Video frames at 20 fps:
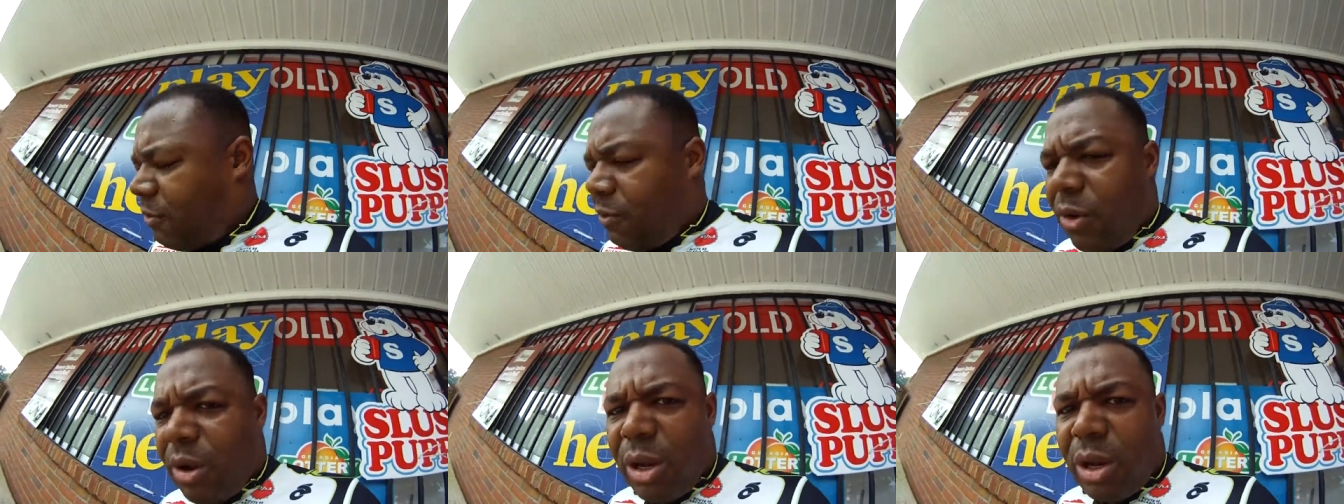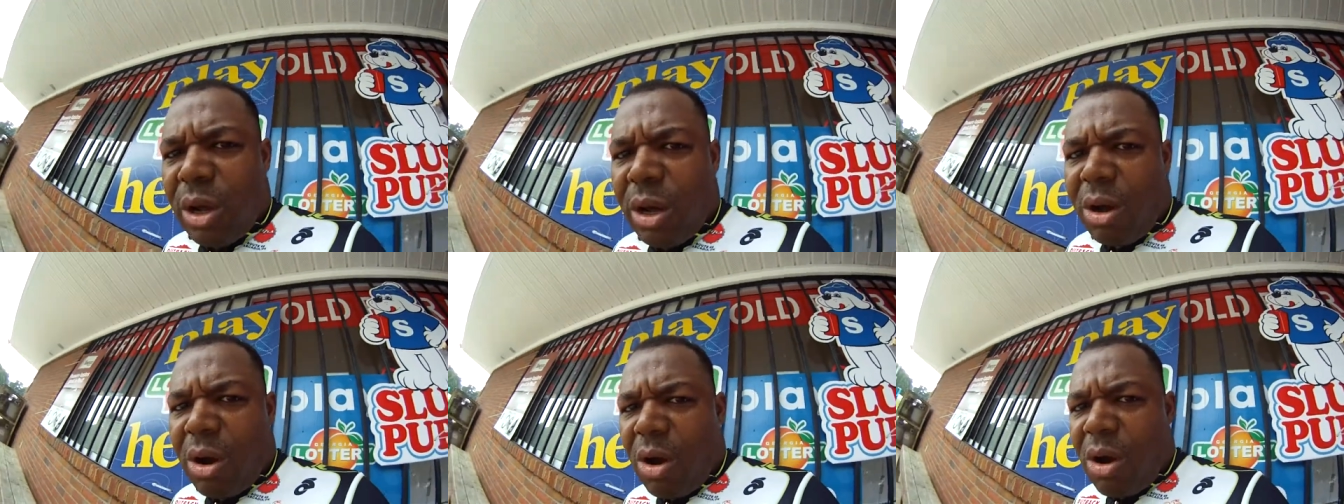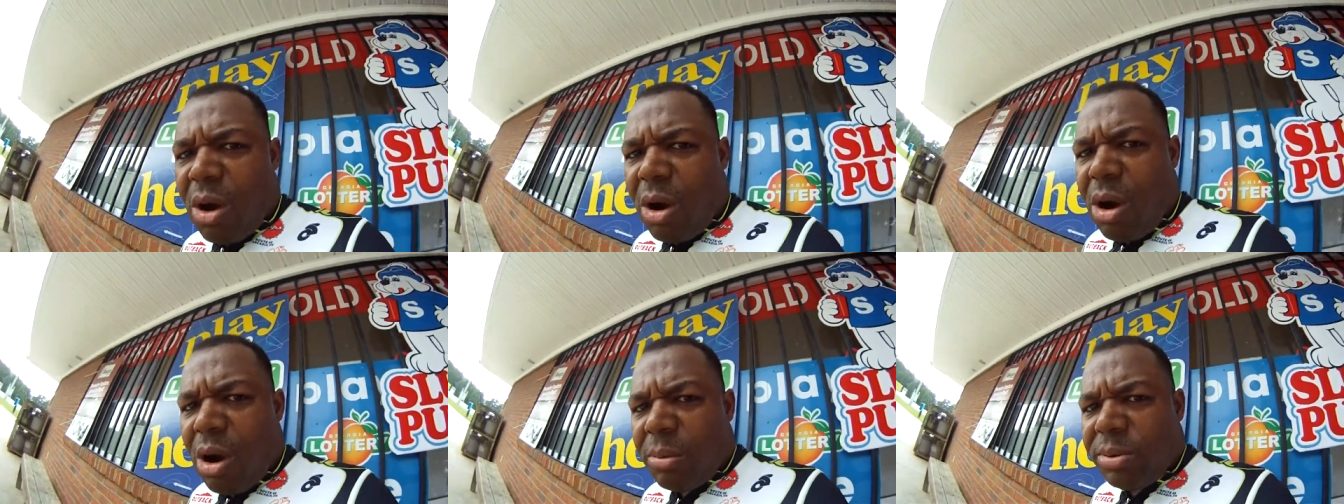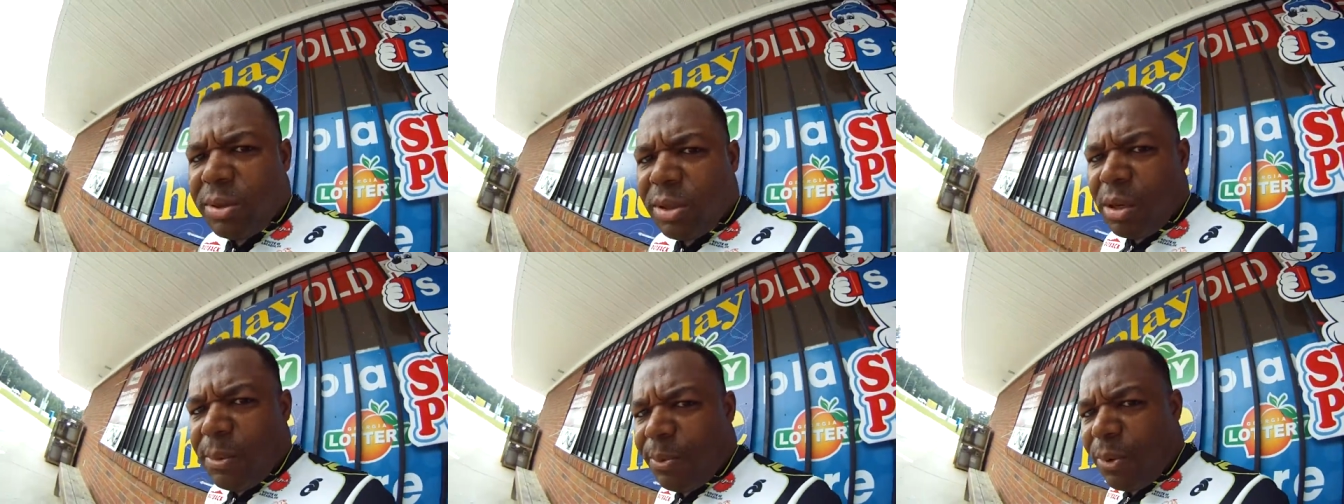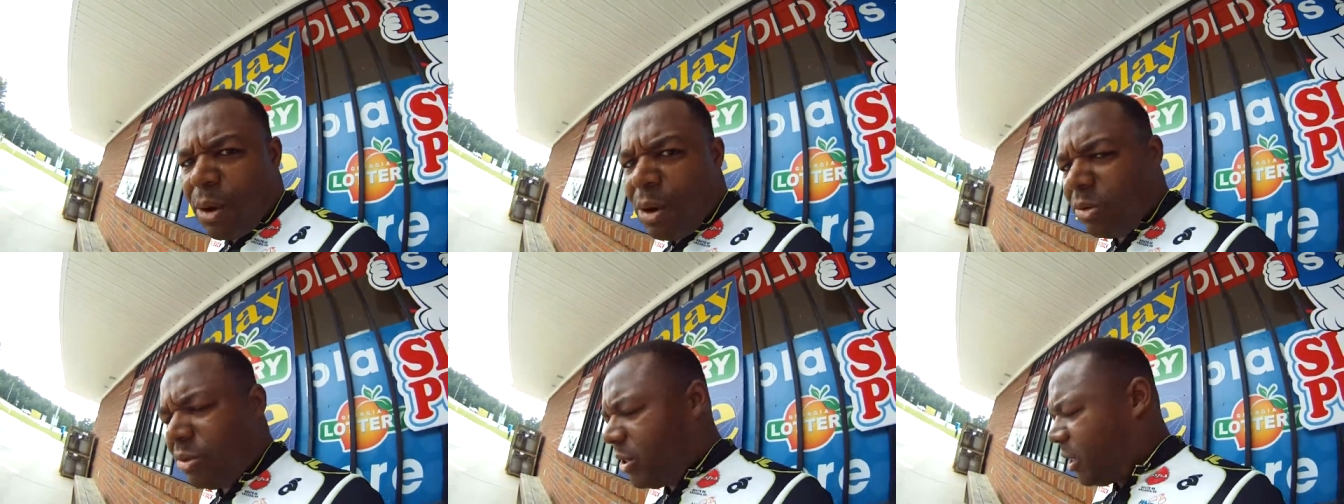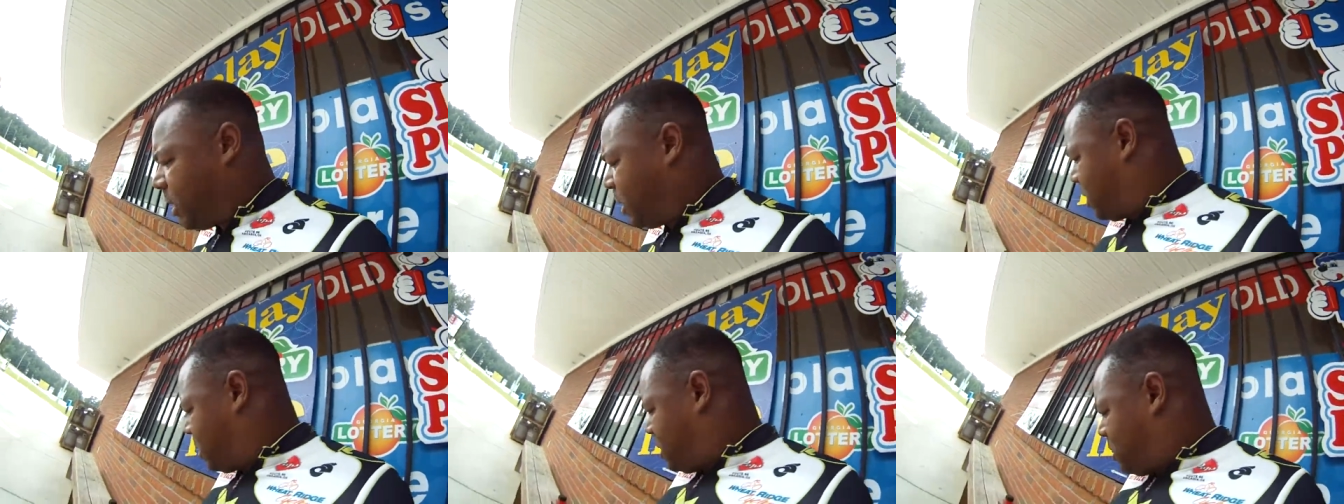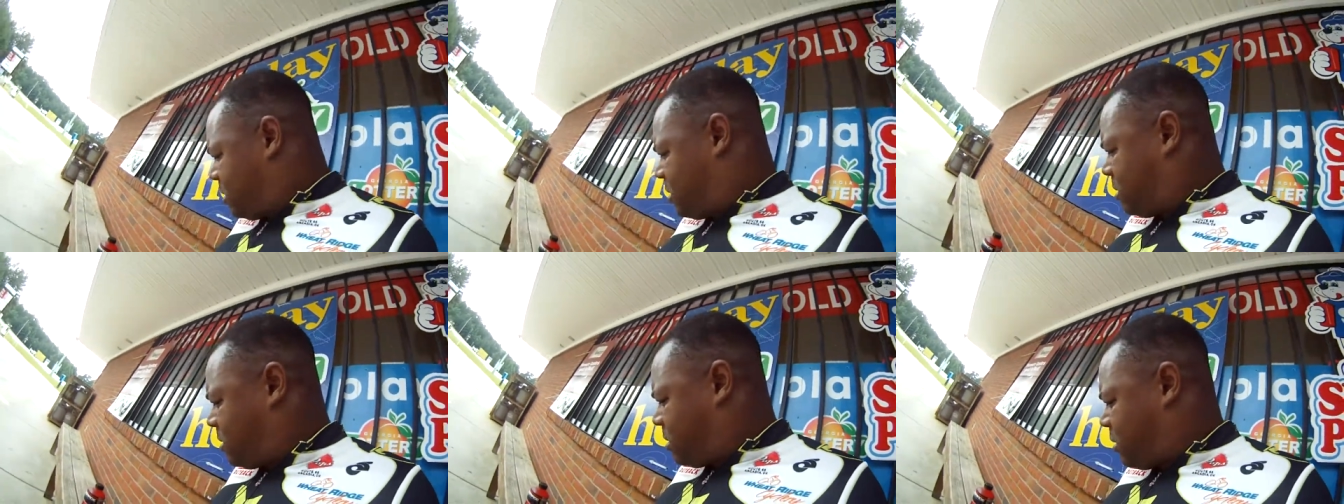for a little carbs, a little protein
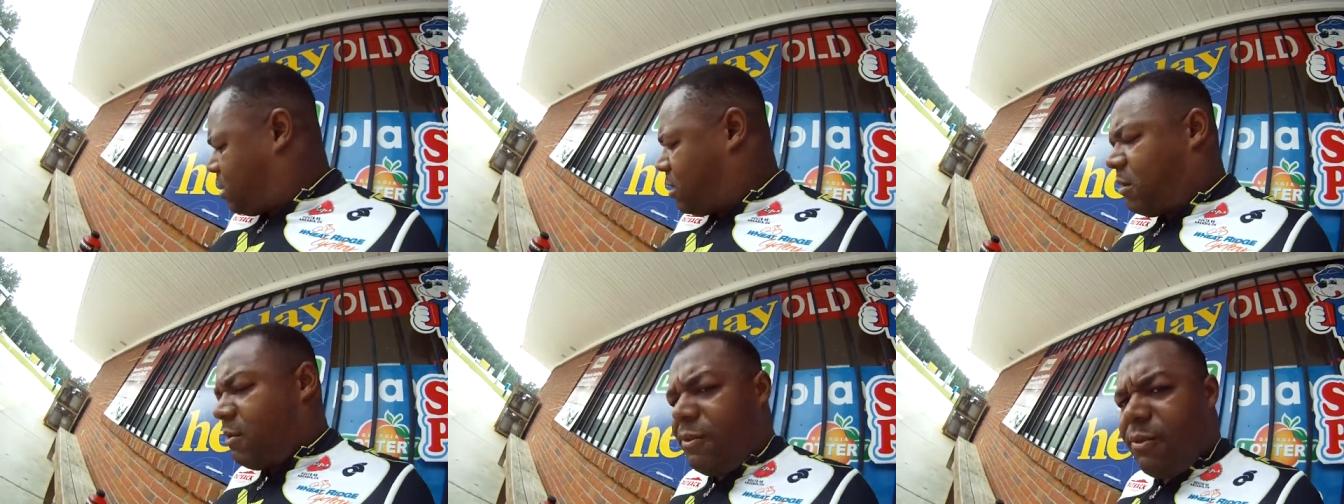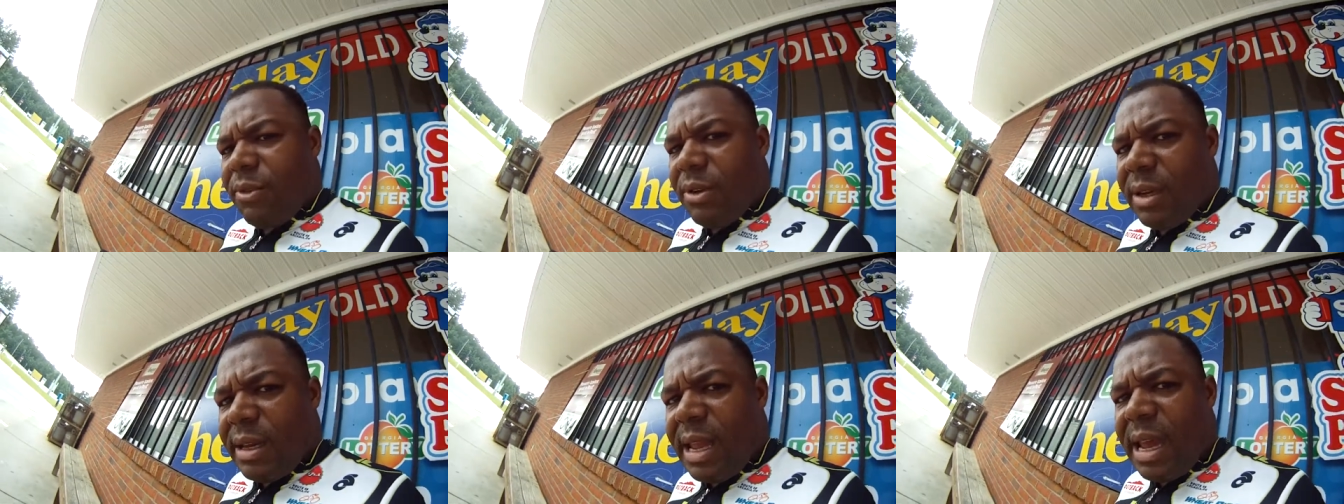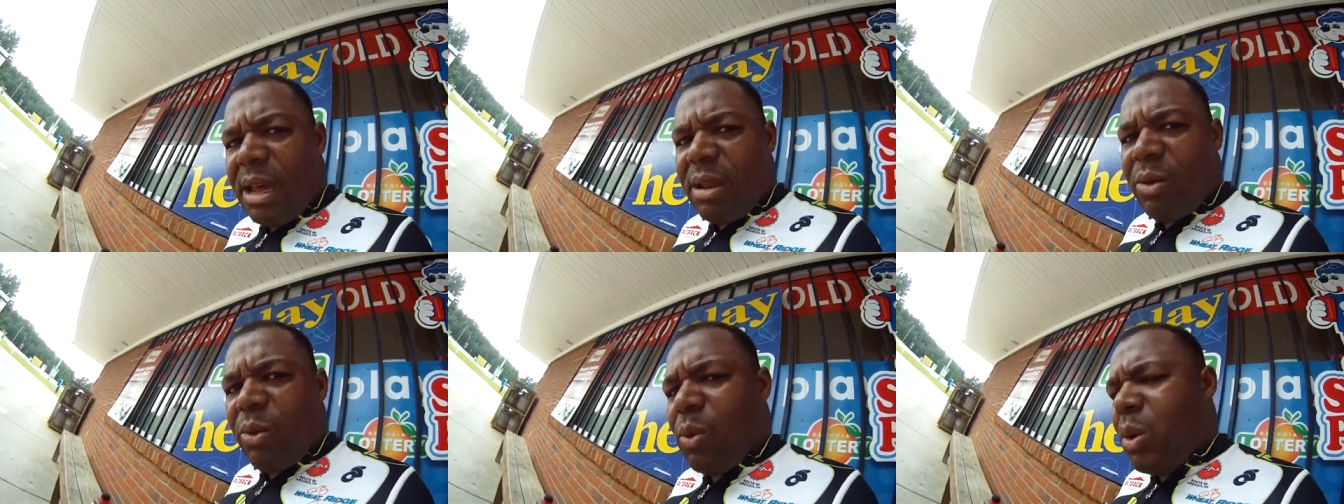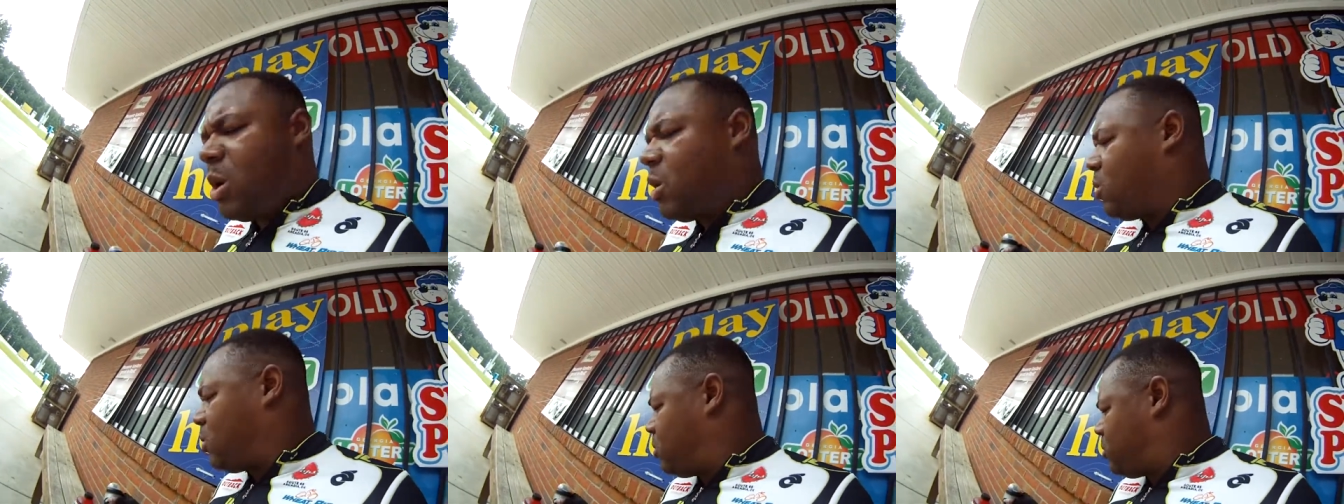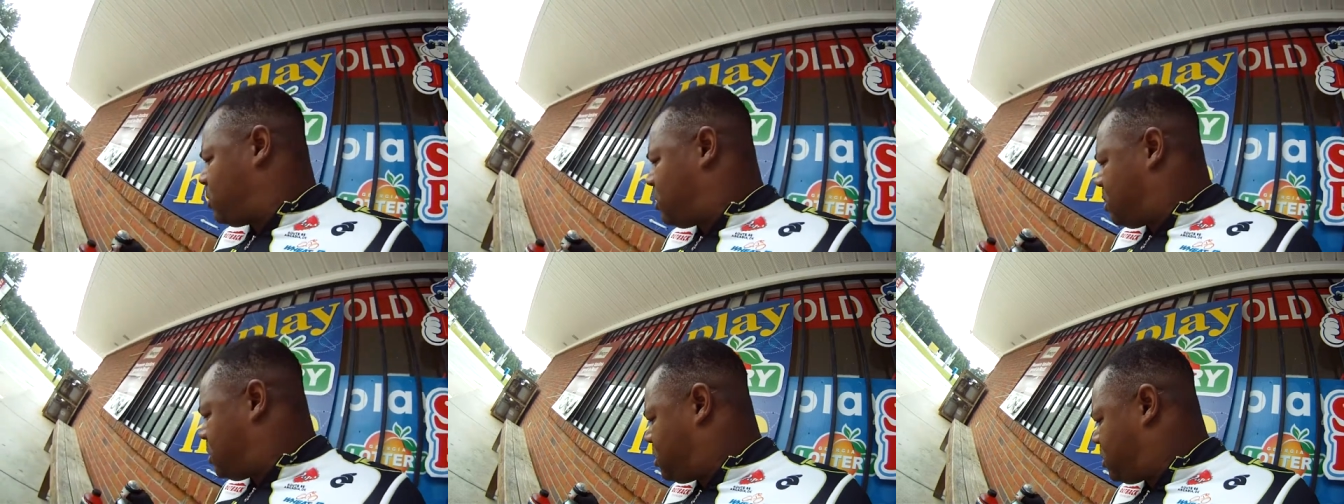down the road.